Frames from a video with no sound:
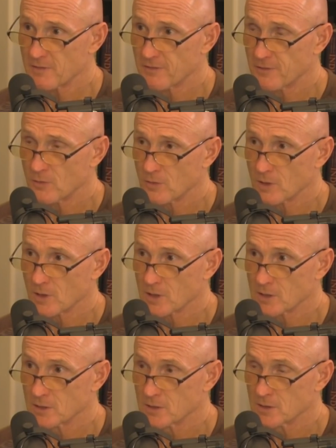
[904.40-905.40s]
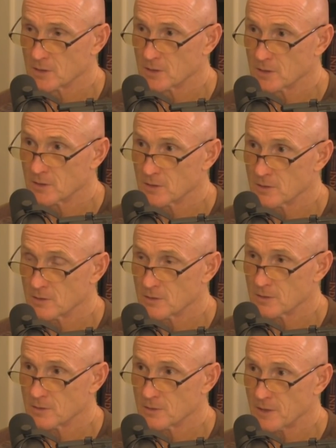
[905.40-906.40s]
me for
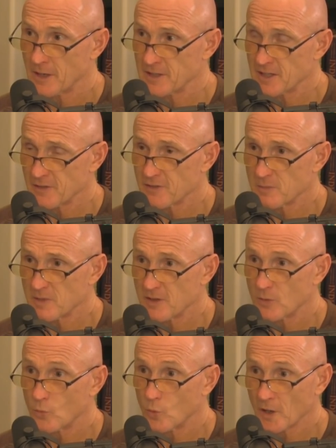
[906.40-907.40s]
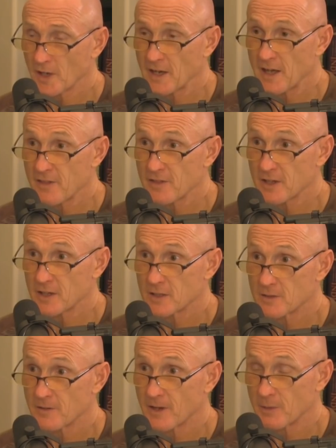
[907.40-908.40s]
and giving me the work
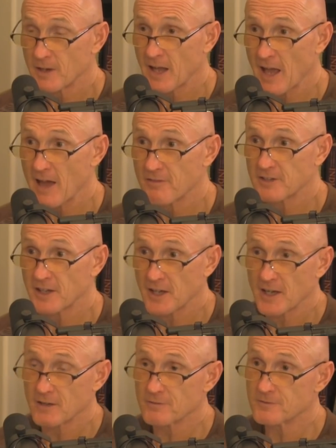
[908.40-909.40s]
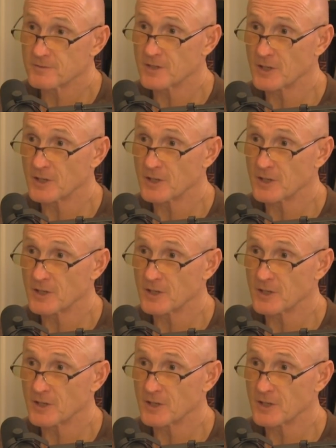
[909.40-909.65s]
ethic that I would have to have